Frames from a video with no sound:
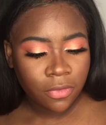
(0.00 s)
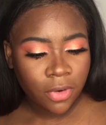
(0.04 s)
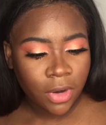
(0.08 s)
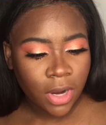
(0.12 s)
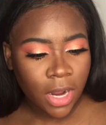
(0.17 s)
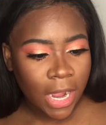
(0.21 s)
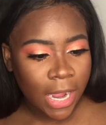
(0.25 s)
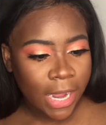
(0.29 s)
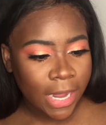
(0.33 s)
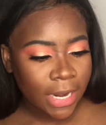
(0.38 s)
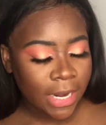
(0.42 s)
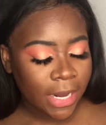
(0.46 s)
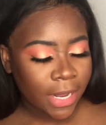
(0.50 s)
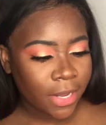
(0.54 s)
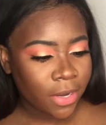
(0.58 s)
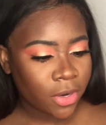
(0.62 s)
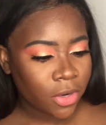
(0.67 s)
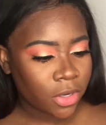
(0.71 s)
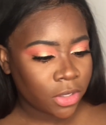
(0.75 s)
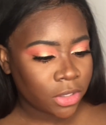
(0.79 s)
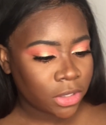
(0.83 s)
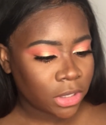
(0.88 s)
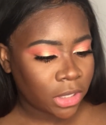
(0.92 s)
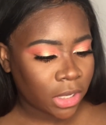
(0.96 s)
For
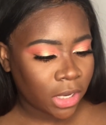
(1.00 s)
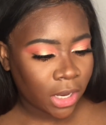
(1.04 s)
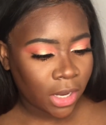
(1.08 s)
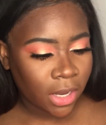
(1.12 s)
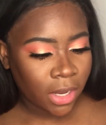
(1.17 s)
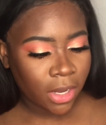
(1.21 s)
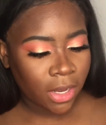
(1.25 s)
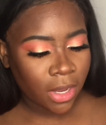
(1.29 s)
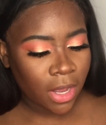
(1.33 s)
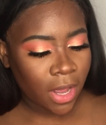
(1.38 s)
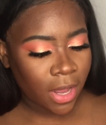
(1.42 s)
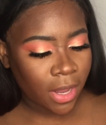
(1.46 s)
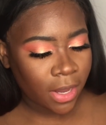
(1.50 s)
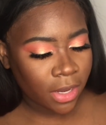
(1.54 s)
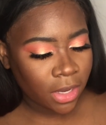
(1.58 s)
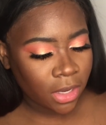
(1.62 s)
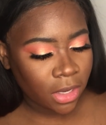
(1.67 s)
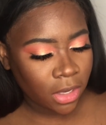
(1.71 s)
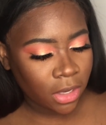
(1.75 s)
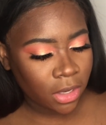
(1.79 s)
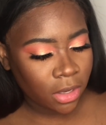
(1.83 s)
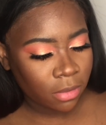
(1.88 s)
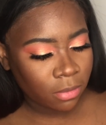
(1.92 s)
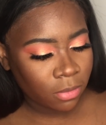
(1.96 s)
highlighter today, I
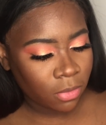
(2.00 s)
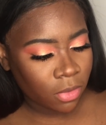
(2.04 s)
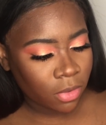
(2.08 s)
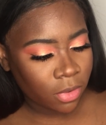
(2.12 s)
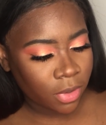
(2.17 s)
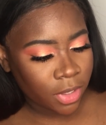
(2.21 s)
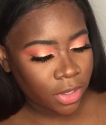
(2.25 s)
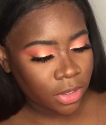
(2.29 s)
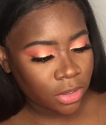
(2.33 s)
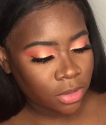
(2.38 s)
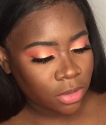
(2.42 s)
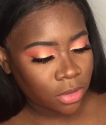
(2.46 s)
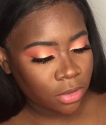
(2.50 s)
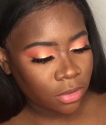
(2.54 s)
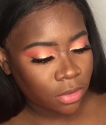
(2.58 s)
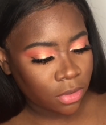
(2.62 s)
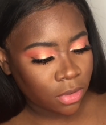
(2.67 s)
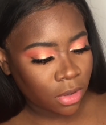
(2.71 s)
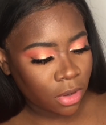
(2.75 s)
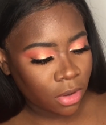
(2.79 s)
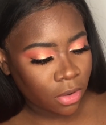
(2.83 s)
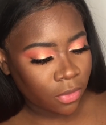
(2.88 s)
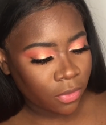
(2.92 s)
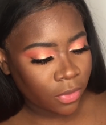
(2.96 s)
am going to
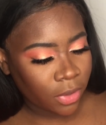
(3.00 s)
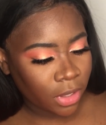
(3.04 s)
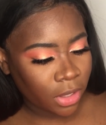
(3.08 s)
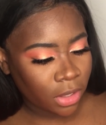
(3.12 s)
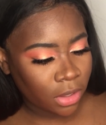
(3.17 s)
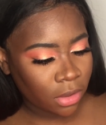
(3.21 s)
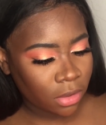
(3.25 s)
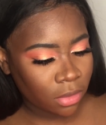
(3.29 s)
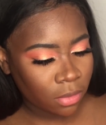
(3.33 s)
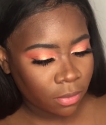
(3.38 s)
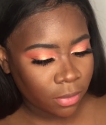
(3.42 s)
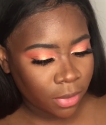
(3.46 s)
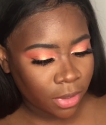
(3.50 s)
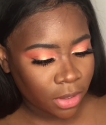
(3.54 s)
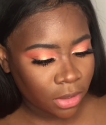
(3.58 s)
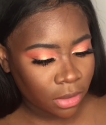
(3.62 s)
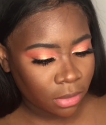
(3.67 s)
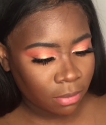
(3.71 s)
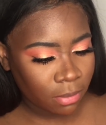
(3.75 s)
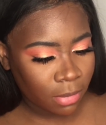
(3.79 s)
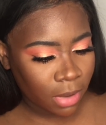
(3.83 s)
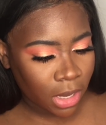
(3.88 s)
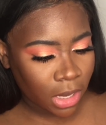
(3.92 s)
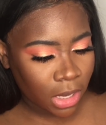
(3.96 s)
go in
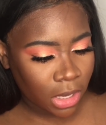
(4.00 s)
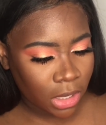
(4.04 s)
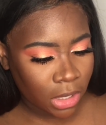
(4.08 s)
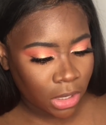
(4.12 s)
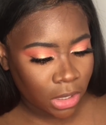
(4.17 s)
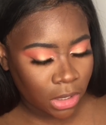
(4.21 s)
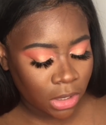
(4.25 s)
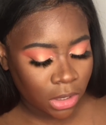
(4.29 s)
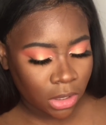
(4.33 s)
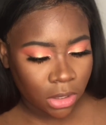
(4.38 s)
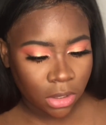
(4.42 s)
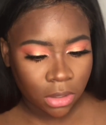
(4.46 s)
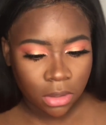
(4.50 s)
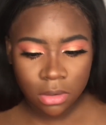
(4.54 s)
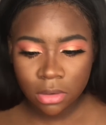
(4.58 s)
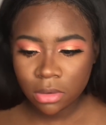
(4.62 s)
with my